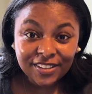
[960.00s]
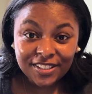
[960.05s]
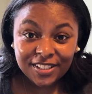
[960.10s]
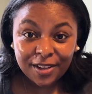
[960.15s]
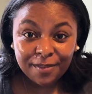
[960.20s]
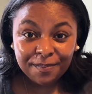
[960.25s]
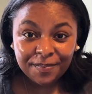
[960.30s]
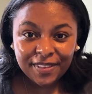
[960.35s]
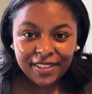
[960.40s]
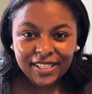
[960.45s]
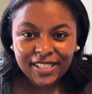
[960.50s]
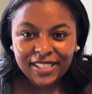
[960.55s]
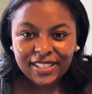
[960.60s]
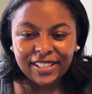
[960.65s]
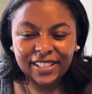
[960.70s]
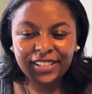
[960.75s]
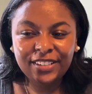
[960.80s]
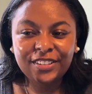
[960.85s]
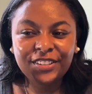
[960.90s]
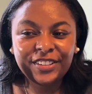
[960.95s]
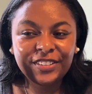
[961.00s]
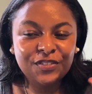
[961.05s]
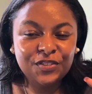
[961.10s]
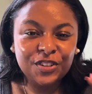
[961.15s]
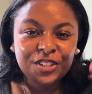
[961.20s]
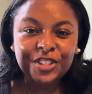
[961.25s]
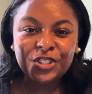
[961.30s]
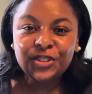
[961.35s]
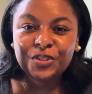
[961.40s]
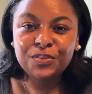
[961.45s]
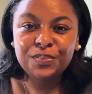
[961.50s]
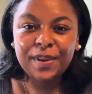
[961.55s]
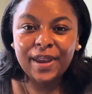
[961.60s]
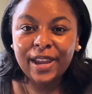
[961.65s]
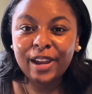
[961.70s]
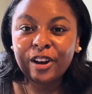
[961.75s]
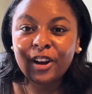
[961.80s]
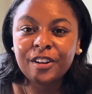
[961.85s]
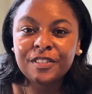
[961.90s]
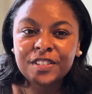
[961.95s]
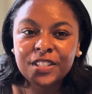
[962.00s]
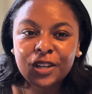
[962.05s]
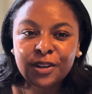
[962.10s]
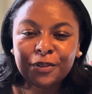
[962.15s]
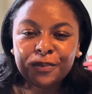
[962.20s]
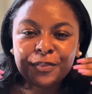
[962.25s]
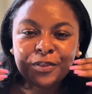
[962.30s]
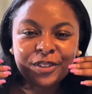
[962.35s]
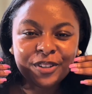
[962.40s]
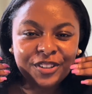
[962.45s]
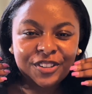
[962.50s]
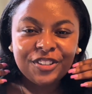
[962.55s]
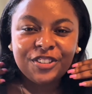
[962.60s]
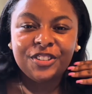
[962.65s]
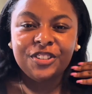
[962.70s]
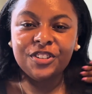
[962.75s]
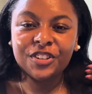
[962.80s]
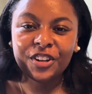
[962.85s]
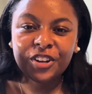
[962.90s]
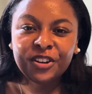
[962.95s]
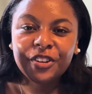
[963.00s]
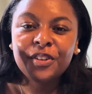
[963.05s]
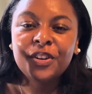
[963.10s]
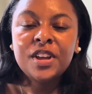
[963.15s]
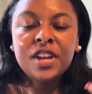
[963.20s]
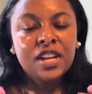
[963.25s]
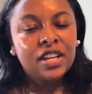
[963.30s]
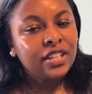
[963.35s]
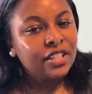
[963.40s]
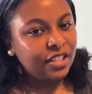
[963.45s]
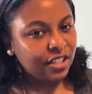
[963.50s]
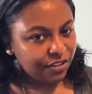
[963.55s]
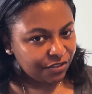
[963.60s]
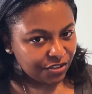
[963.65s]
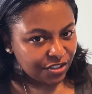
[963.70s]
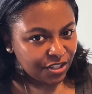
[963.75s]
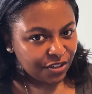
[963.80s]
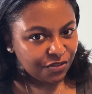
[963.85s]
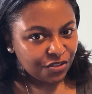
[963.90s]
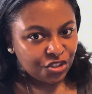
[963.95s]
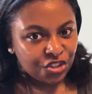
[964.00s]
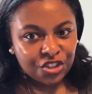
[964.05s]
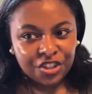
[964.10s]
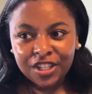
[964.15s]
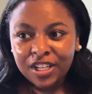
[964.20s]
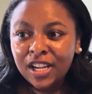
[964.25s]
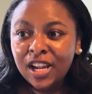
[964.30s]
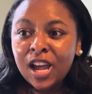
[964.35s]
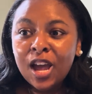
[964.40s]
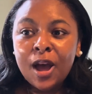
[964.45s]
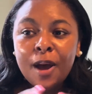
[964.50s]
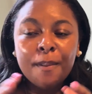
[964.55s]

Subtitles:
something. Like once you pay off something, you know, give yourself a treat.